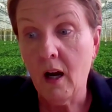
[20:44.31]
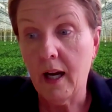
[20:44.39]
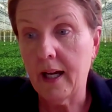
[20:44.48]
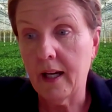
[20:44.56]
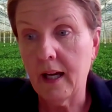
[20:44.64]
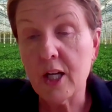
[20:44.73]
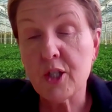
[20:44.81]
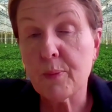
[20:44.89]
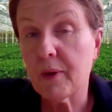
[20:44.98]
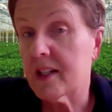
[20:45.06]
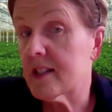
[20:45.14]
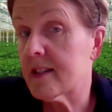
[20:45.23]

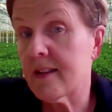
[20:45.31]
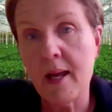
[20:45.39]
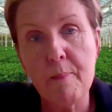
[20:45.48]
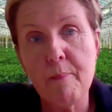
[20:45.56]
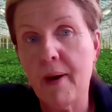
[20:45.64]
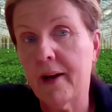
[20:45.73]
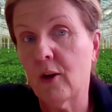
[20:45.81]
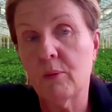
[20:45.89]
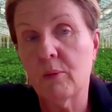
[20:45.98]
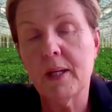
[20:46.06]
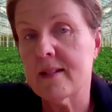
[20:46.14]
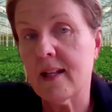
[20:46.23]
enterprise, then by all
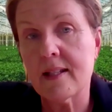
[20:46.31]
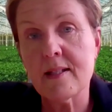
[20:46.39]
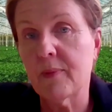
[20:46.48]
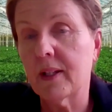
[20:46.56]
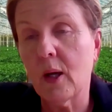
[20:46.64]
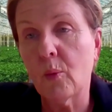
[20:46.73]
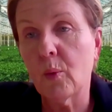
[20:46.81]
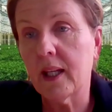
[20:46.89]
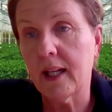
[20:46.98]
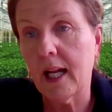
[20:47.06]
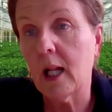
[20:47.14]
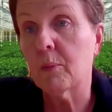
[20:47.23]
means, that's something that we
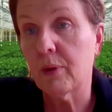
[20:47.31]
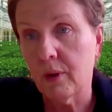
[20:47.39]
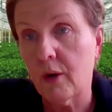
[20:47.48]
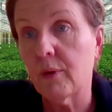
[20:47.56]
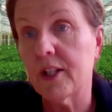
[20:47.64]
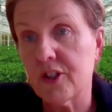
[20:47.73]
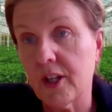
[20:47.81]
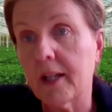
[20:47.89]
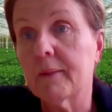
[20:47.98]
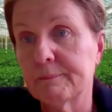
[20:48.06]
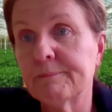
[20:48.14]
can help arranging.